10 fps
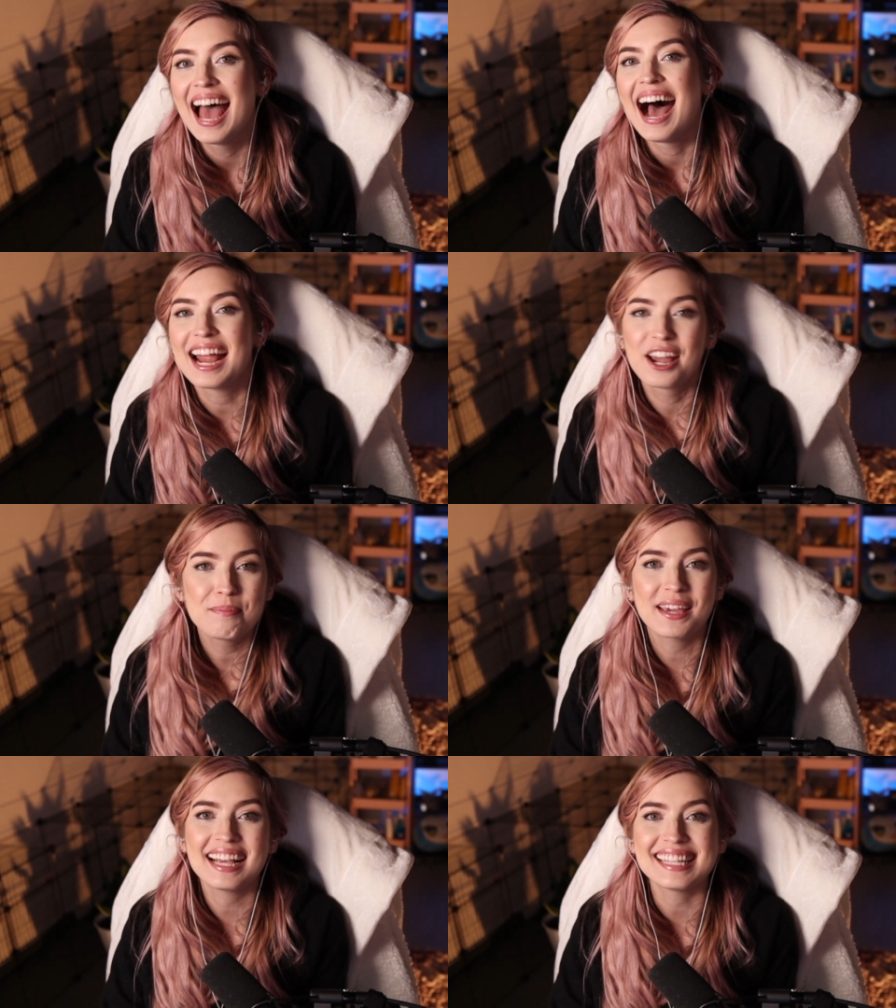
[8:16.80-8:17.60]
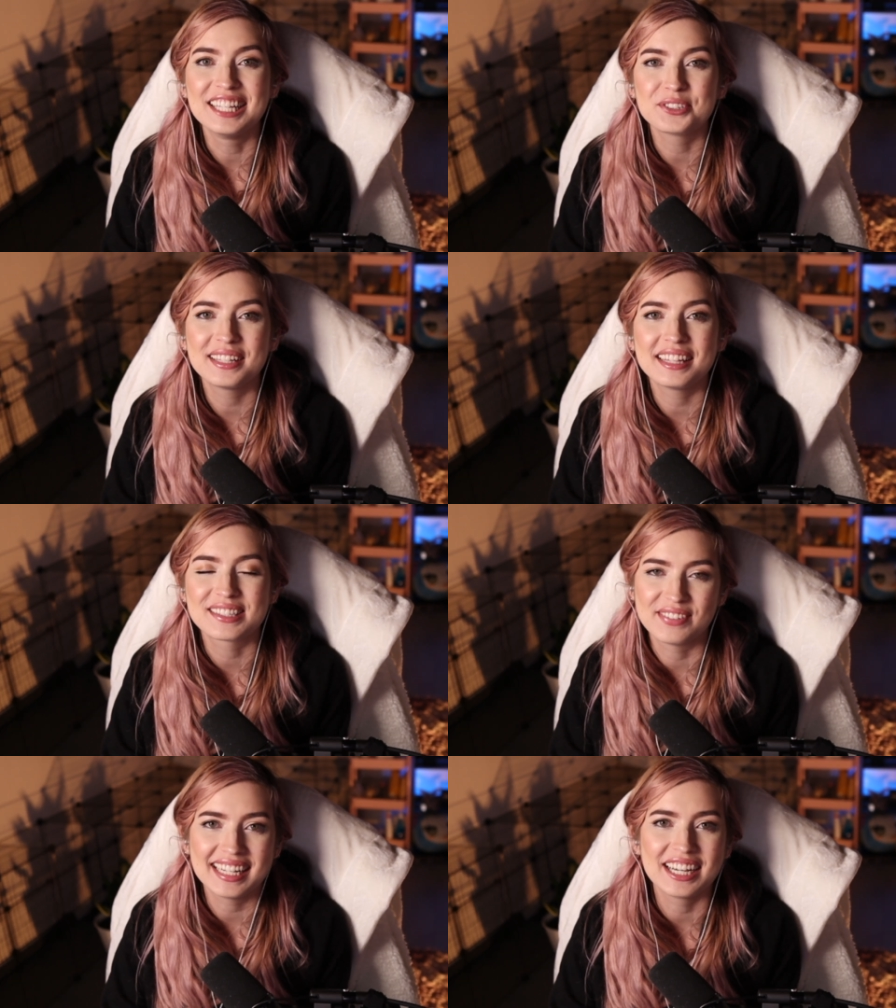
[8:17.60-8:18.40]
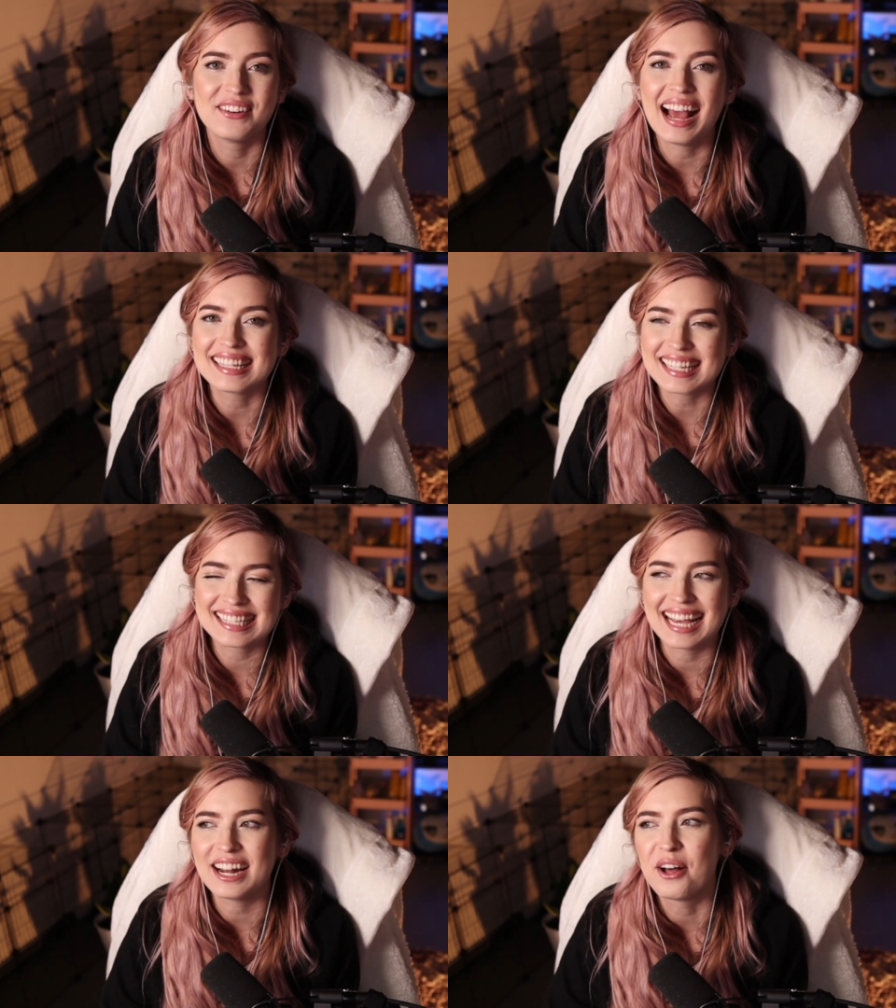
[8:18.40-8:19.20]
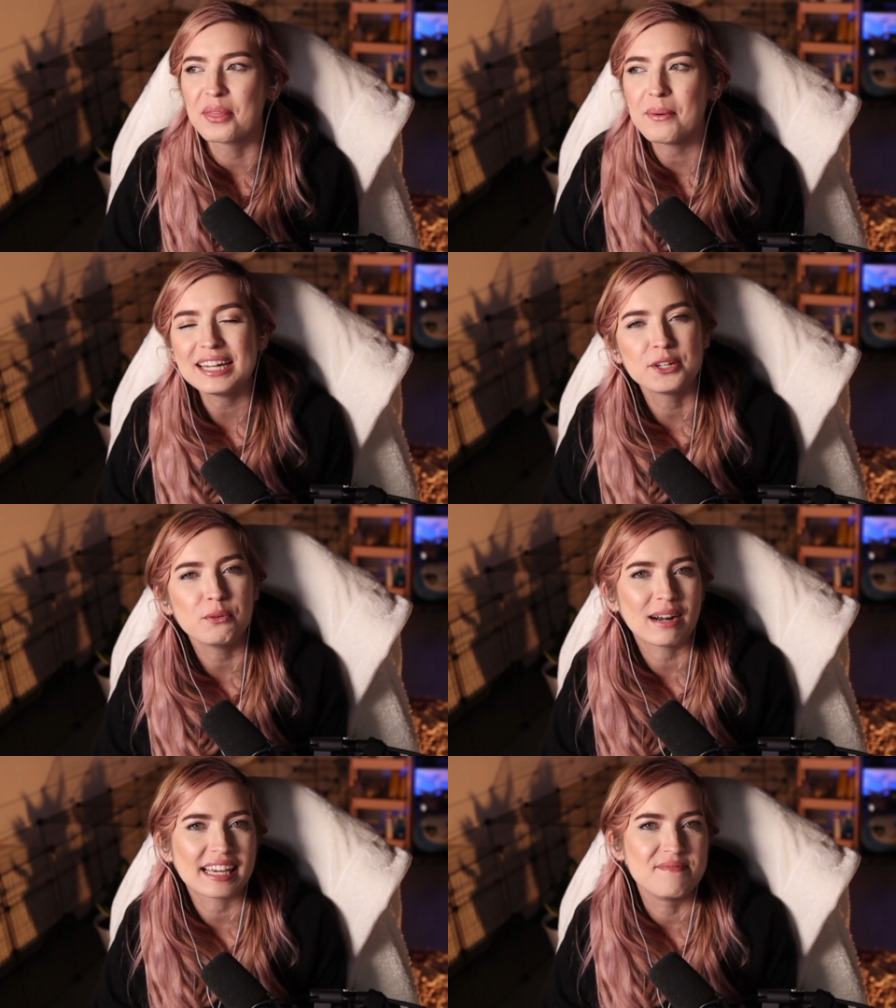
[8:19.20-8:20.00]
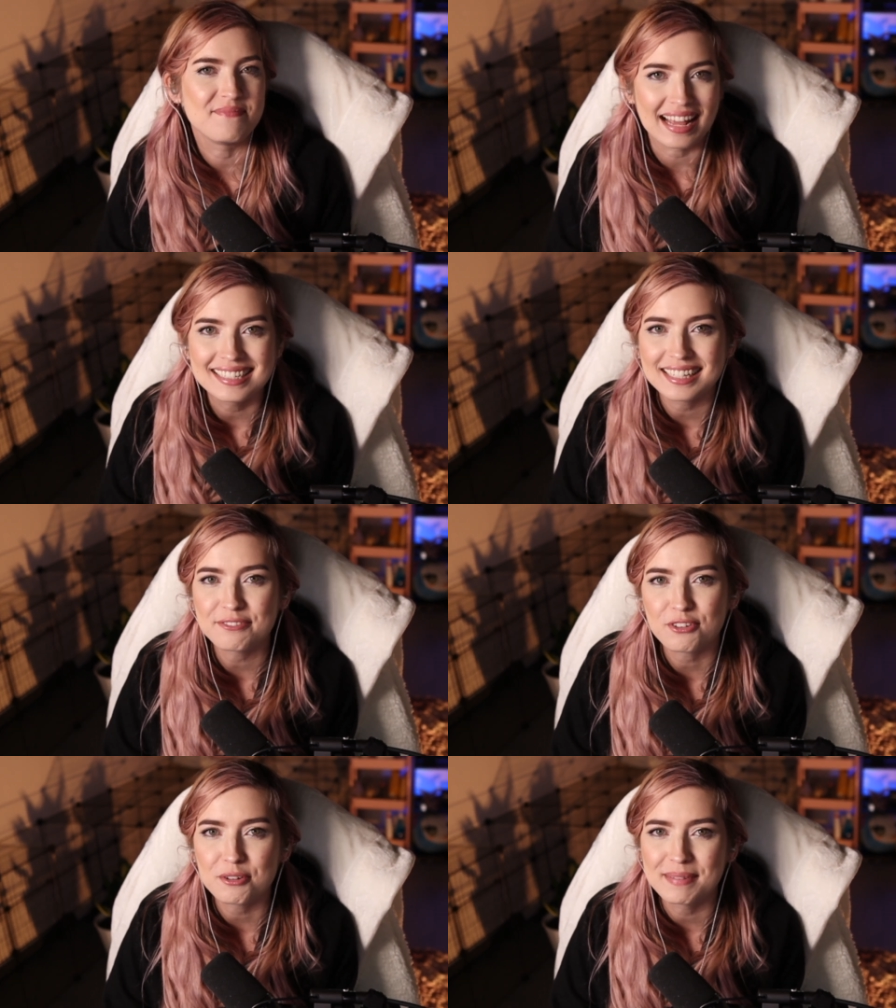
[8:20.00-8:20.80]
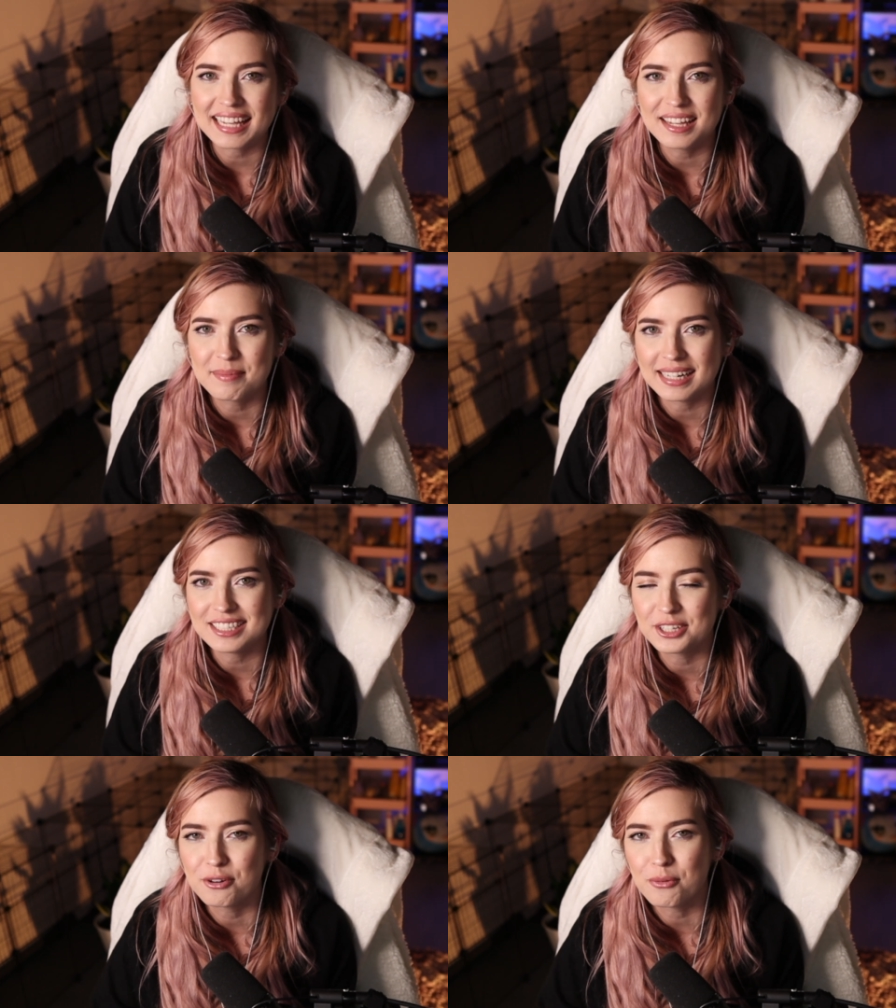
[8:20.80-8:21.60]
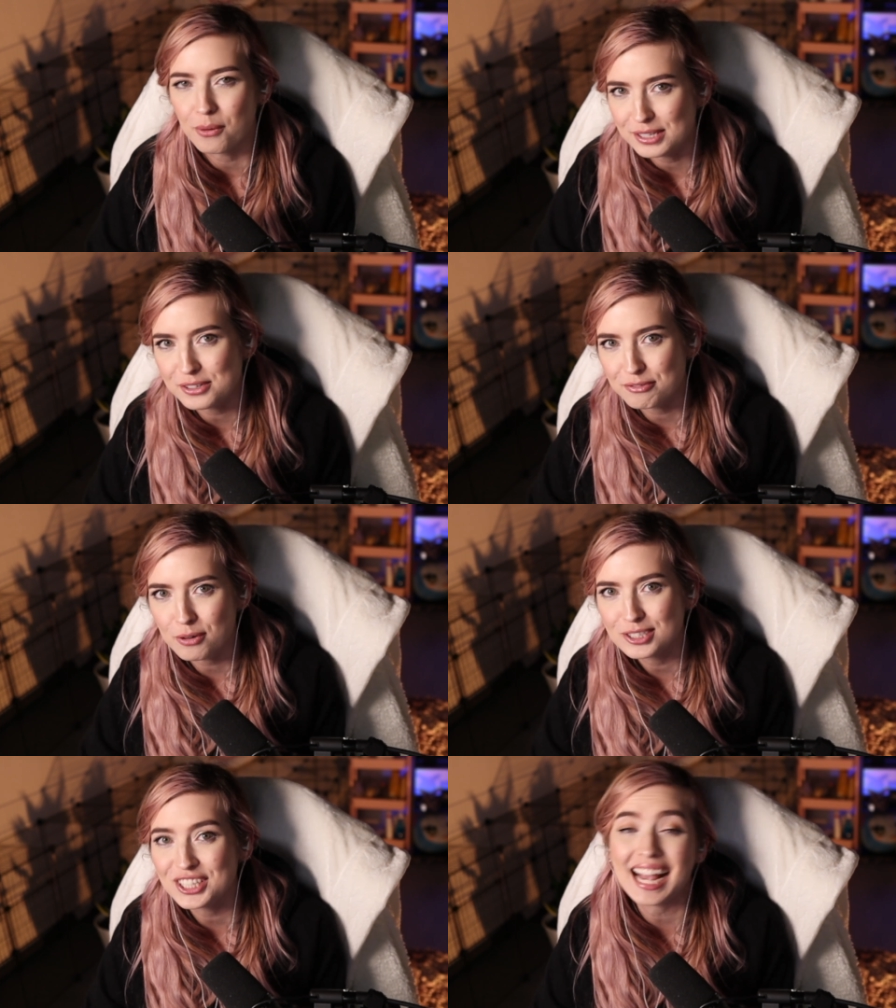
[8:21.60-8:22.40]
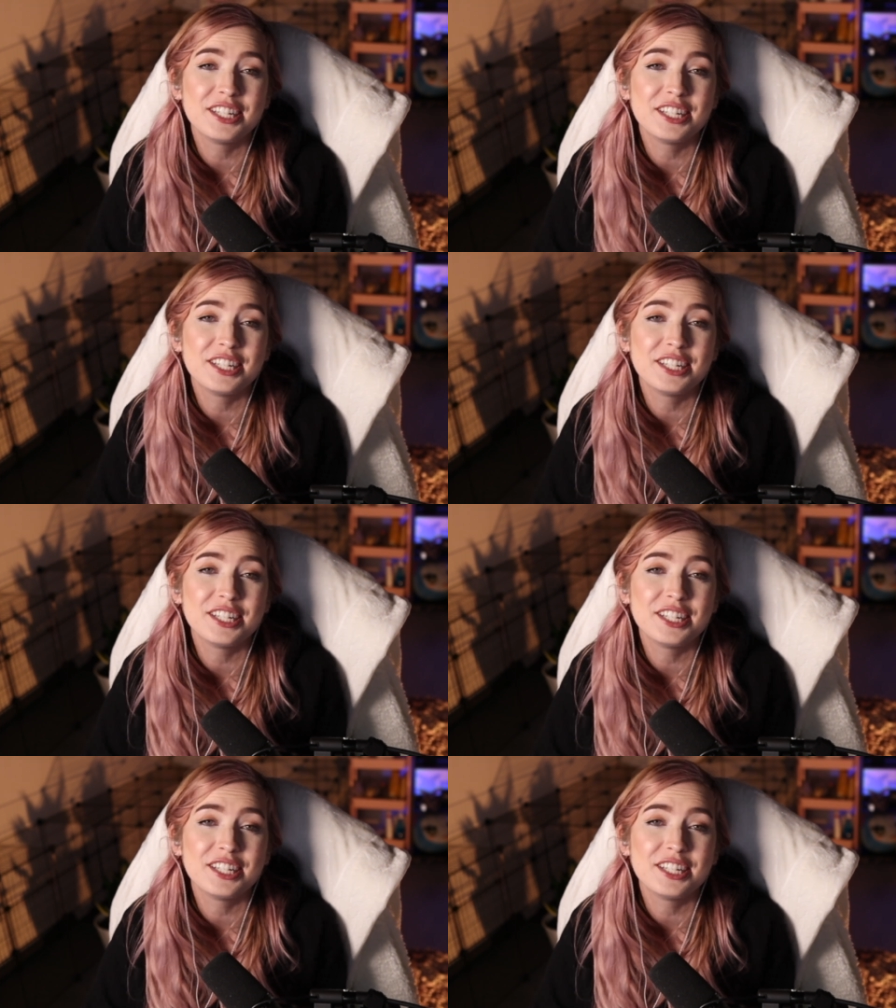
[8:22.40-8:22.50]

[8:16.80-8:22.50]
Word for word: I hope you guys enjoyed this video. As I said, although I don't recommend it for making money to go oyster foraging,